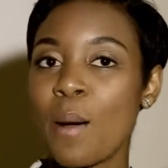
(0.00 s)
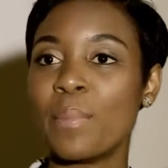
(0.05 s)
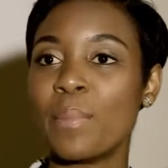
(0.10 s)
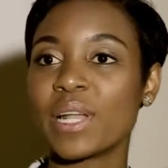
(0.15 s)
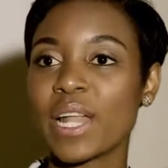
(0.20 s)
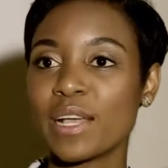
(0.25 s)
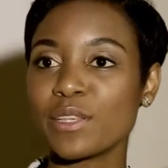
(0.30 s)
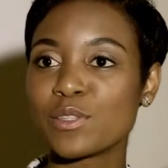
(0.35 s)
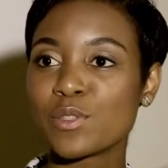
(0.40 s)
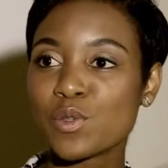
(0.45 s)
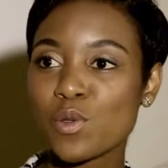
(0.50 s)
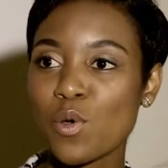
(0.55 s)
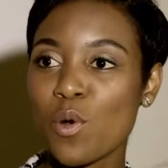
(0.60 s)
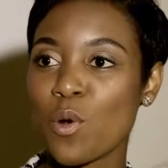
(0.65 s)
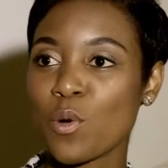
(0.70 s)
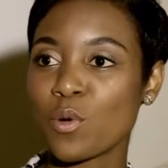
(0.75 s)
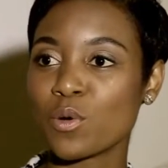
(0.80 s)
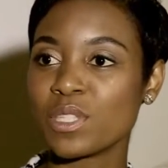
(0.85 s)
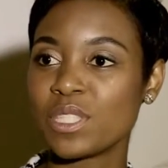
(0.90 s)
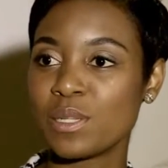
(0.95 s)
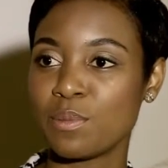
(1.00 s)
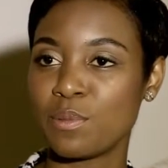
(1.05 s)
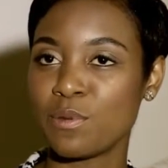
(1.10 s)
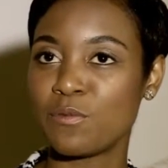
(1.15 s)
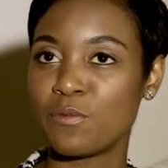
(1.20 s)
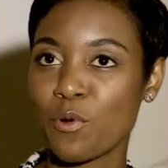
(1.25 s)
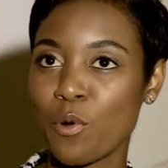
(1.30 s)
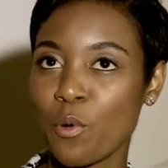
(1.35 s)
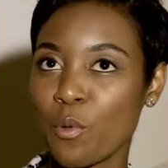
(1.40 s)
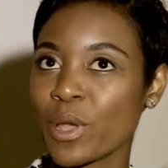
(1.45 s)
But I saw Uti
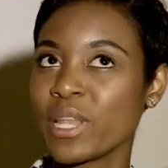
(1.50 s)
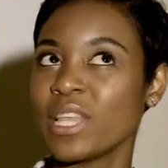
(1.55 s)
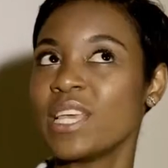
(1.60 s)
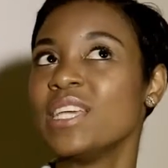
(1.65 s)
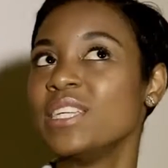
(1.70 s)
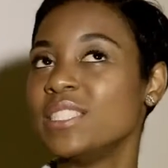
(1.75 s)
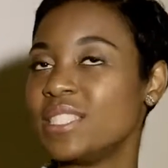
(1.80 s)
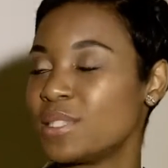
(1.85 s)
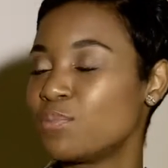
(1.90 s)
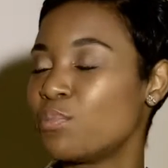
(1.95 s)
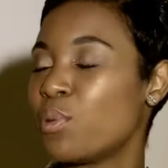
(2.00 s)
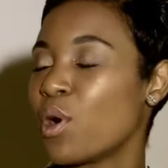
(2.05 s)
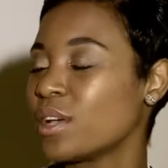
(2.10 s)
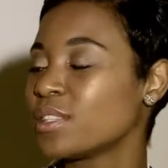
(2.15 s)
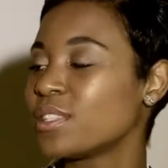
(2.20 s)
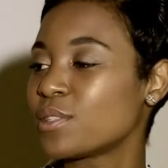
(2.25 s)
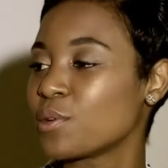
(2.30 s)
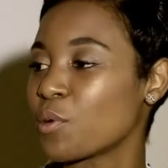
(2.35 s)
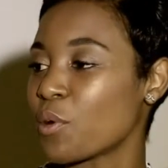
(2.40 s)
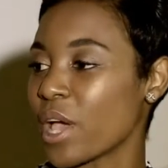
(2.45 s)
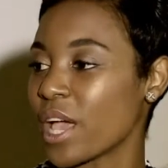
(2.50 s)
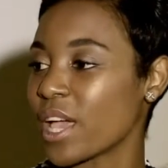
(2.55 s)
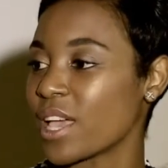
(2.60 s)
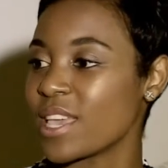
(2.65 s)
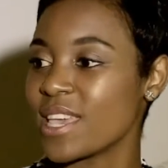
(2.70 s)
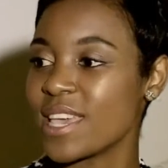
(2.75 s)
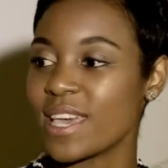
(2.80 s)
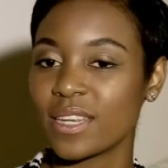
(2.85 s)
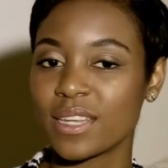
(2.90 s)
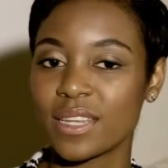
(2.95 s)
before, when he passed
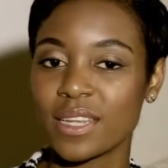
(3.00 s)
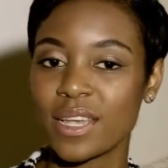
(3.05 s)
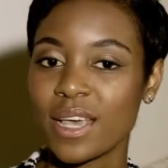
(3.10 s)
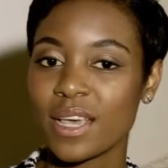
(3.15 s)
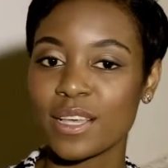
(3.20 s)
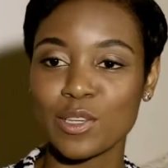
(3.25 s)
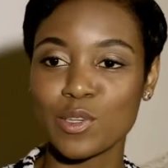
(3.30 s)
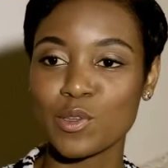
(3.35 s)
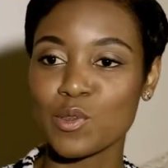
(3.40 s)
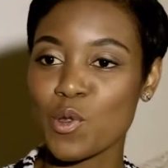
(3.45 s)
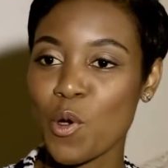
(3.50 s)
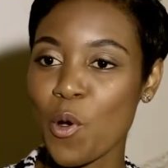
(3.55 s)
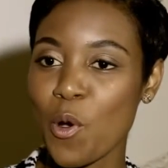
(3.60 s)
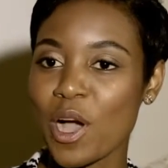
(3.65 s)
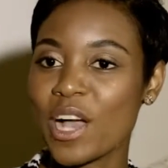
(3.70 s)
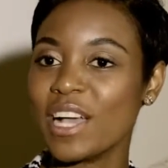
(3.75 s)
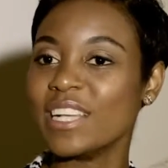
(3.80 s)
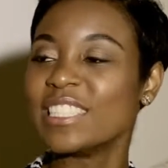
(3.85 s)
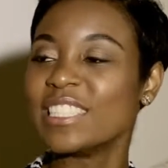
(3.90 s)
away, he had, you know,